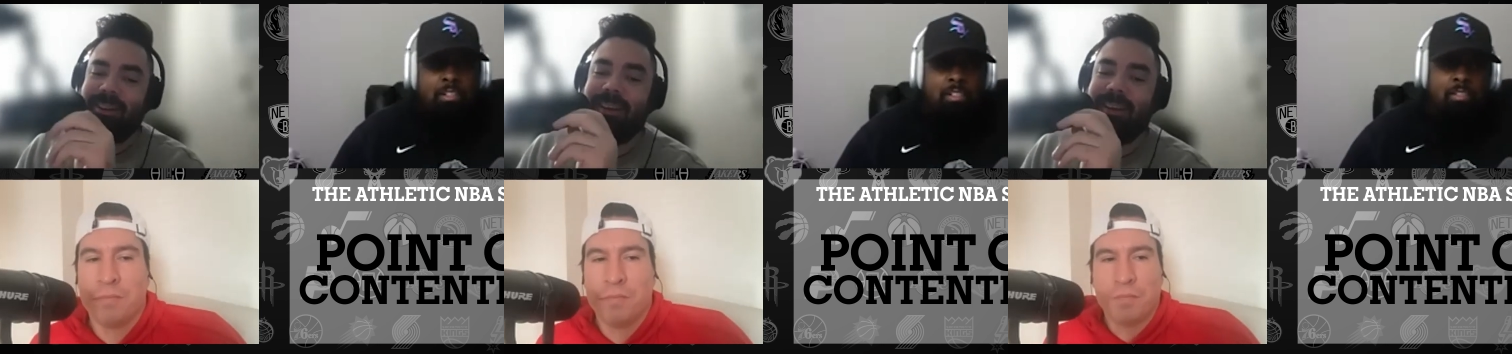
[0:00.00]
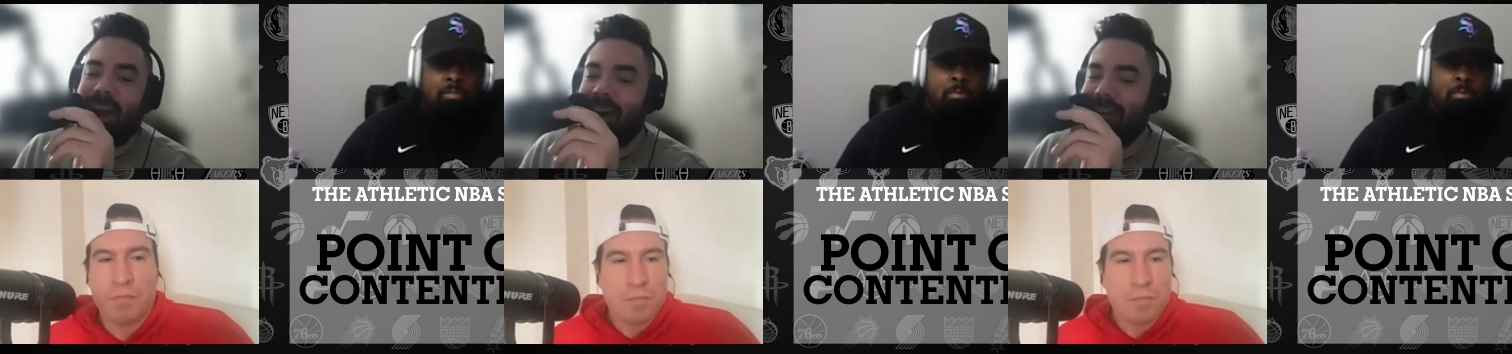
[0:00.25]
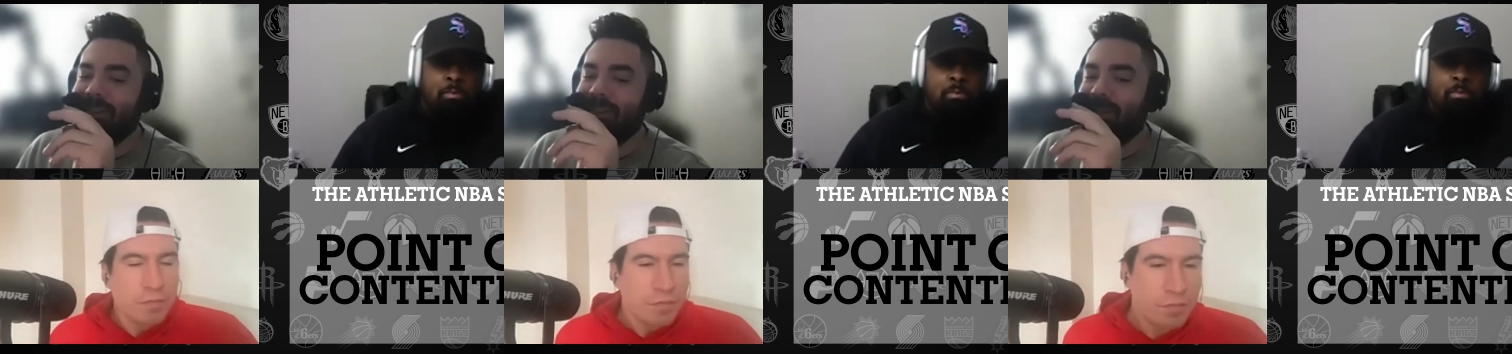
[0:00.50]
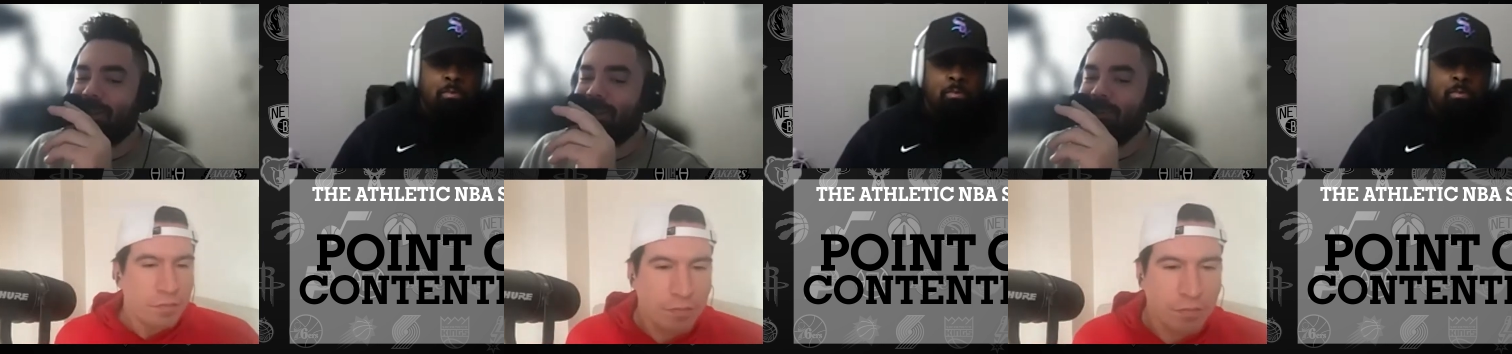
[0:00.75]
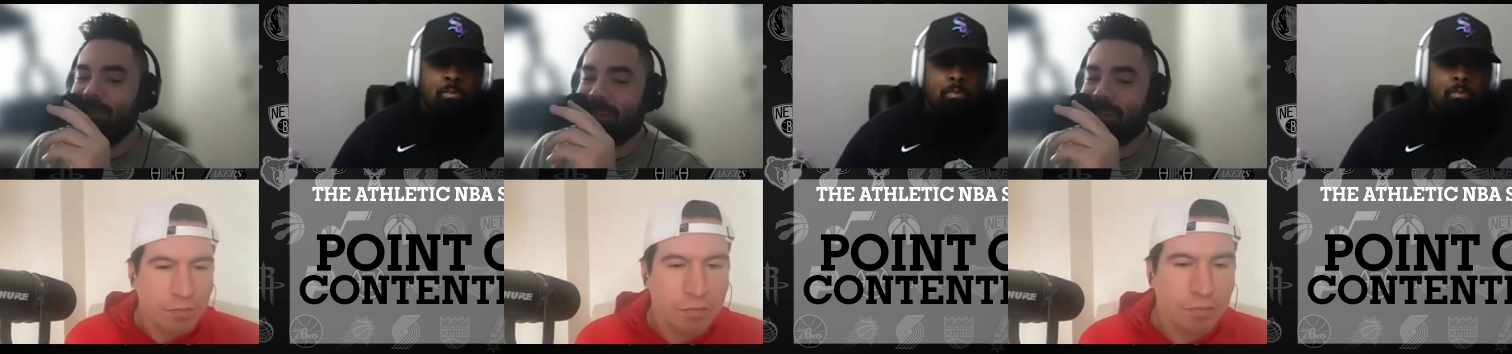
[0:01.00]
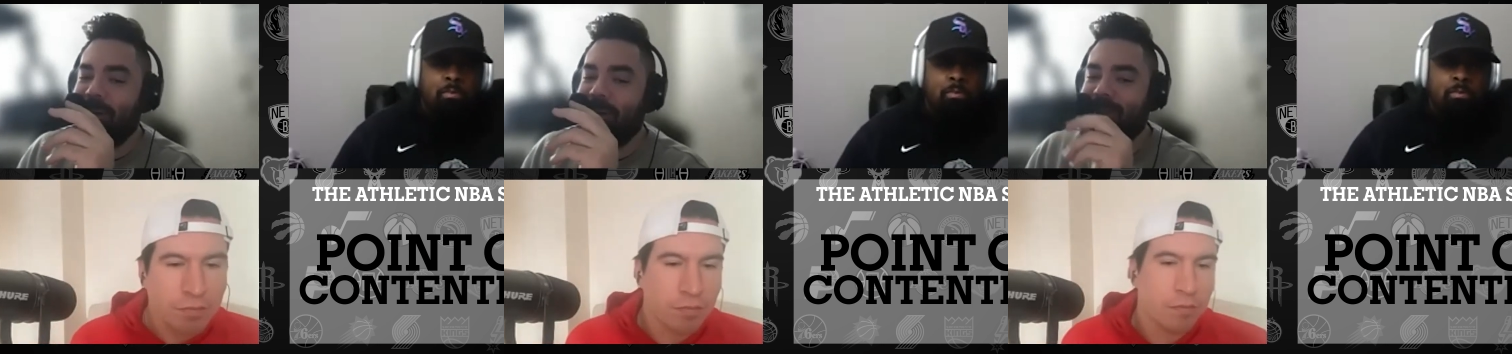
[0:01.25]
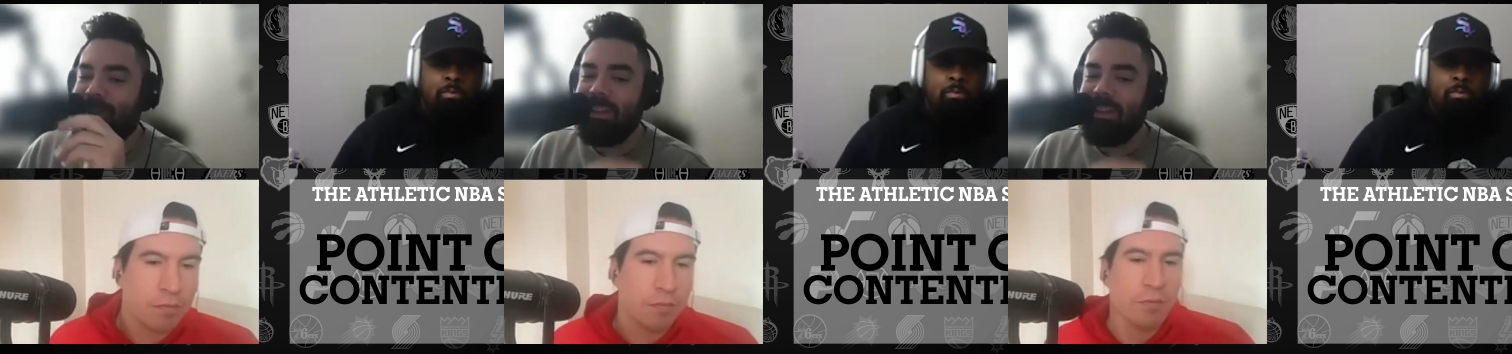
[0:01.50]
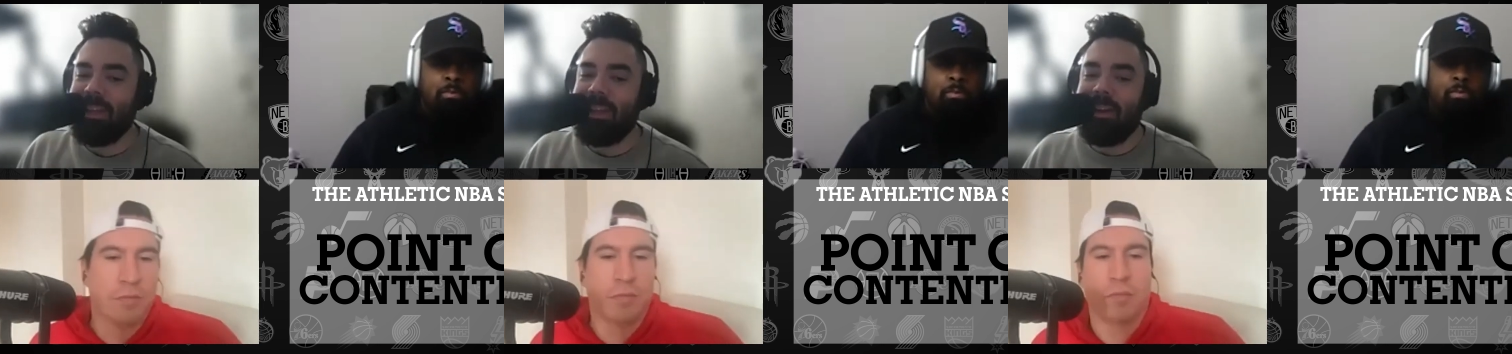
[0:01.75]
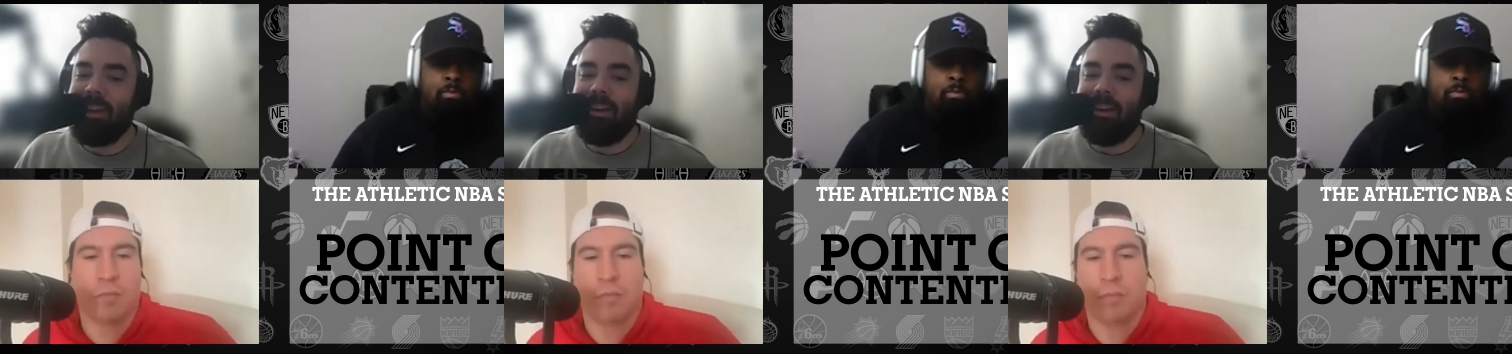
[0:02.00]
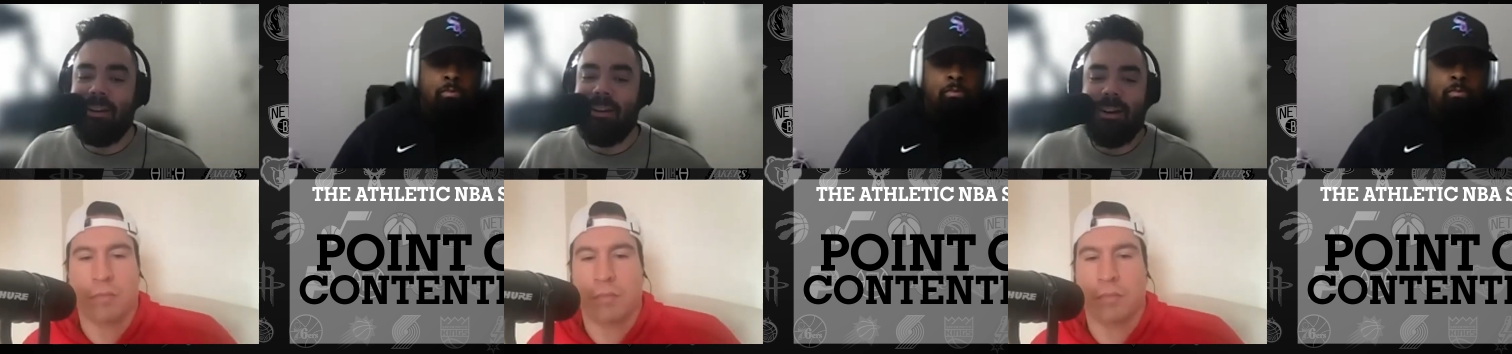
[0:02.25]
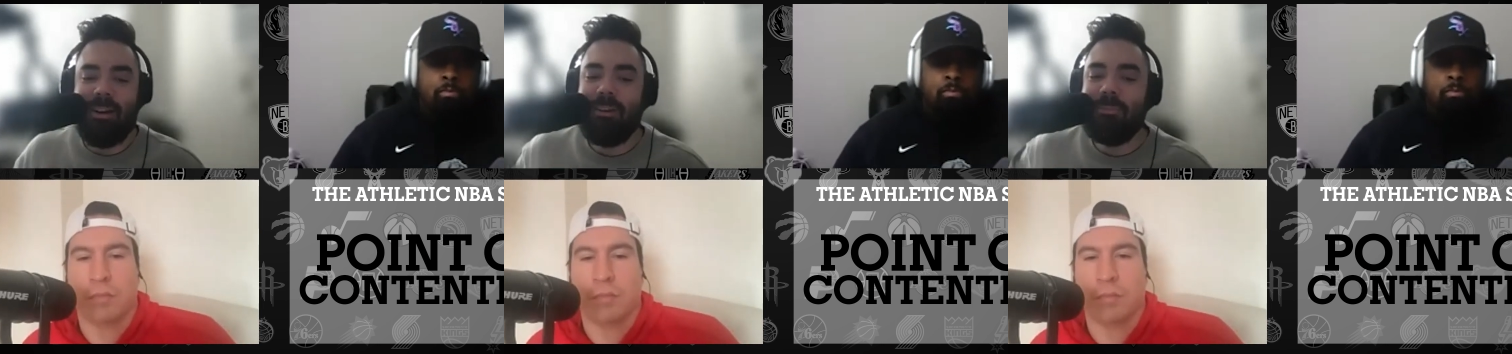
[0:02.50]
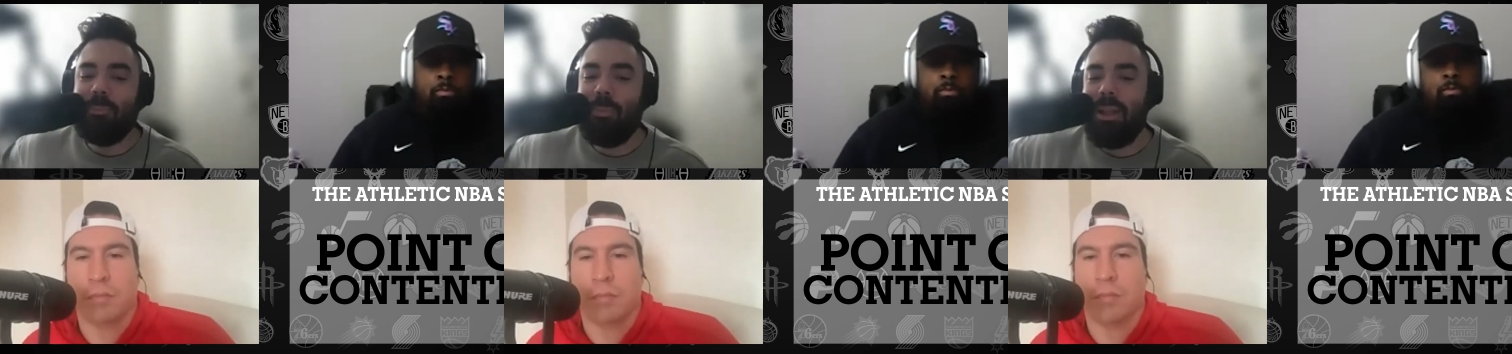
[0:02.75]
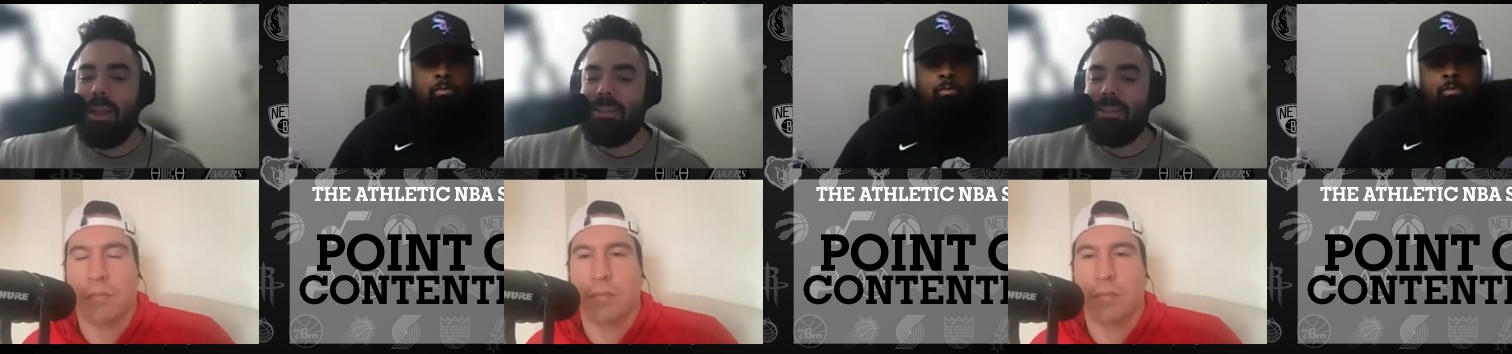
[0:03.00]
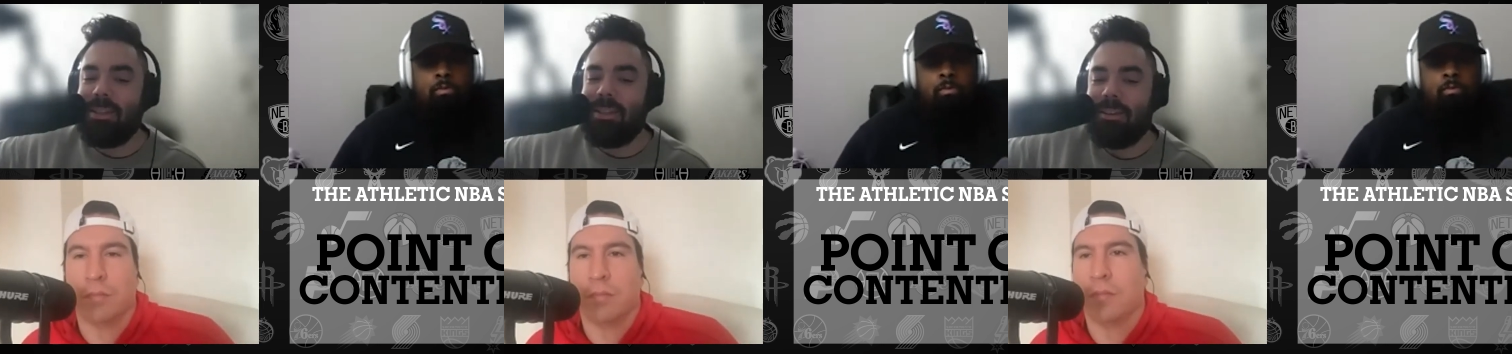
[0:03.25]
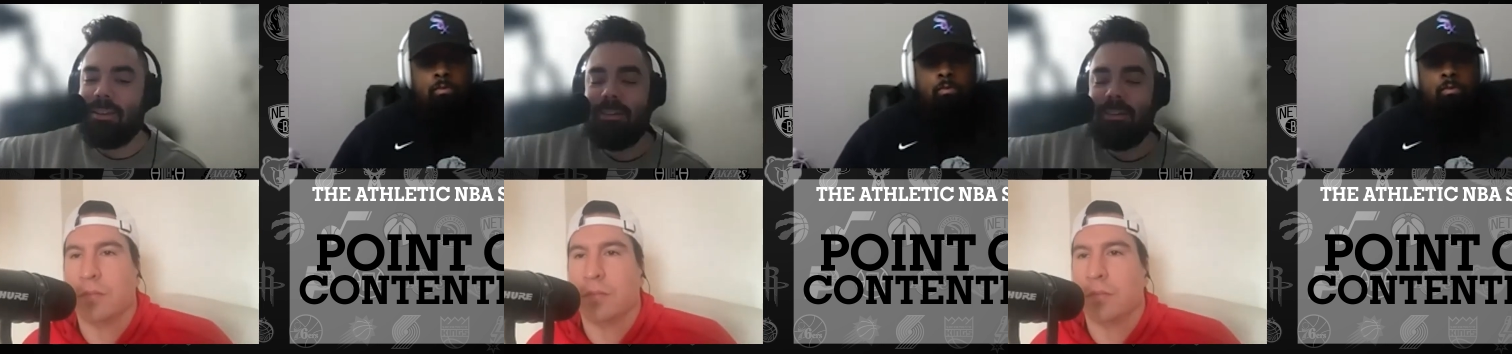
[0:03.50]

Speaker 1: How to choose coach of the year on Wednesday.